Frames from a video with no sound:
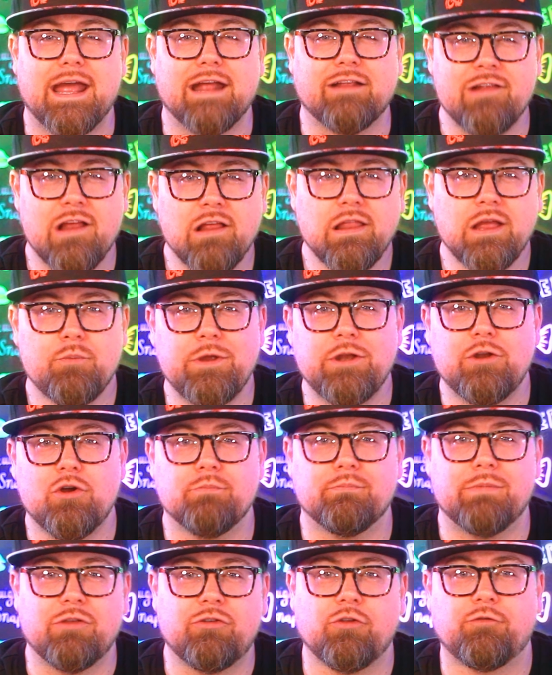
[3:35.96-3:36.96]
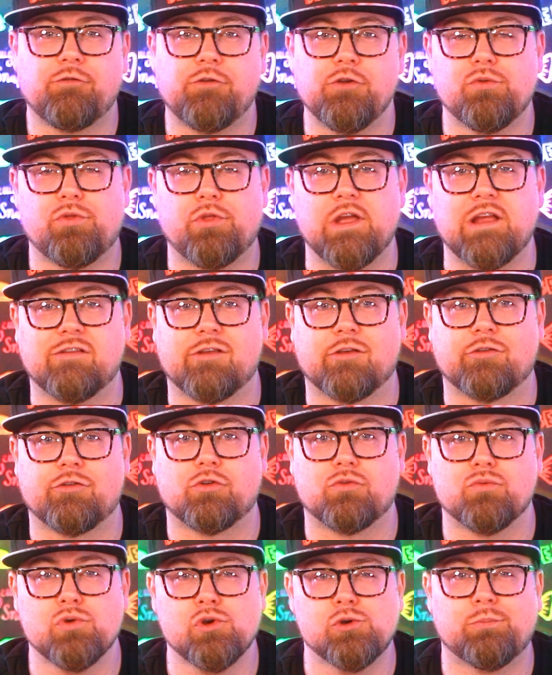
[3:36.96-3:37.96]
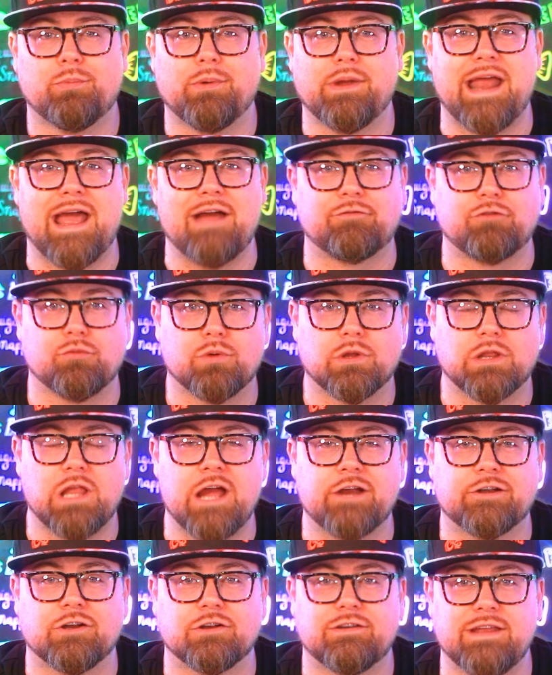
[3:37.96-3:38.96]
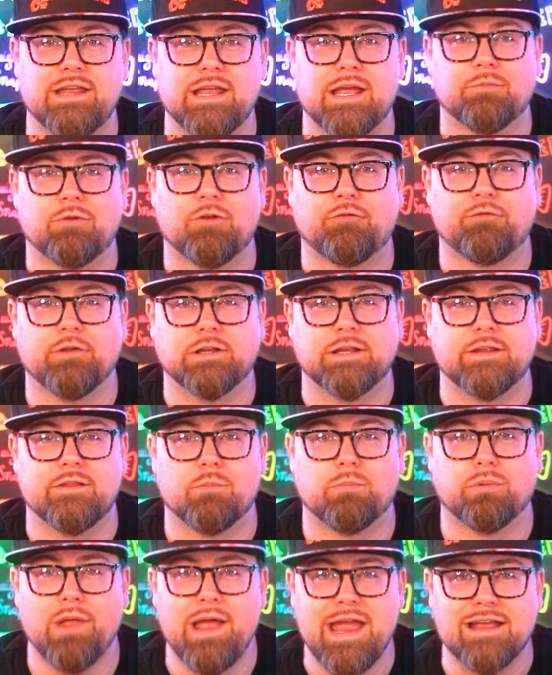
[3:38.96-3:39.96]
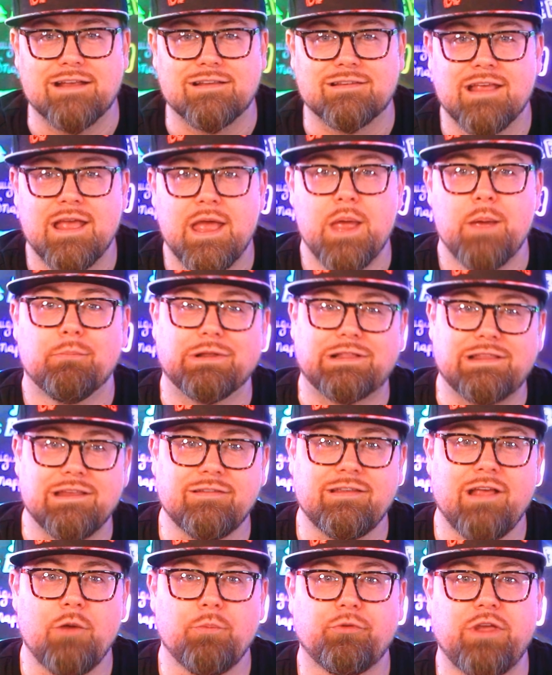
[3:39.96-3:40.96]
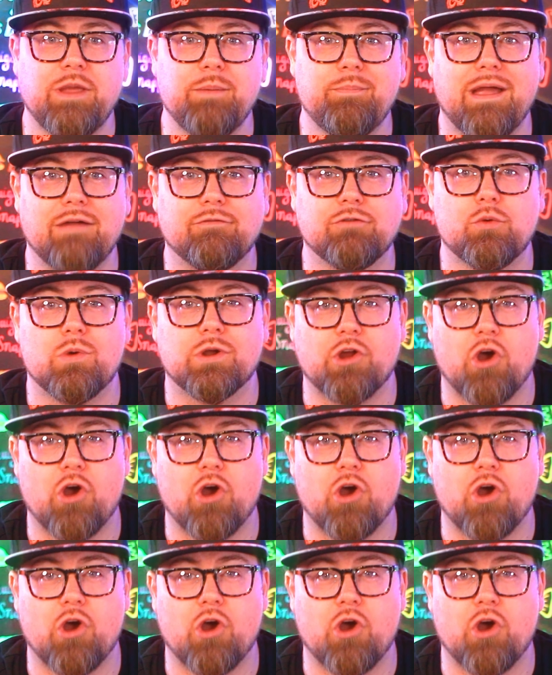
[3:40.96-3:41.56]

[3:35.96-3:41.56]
It's not like we don't miss a few things as a group and have to rely on our DM to fill in the blanks, but this helps keep everyone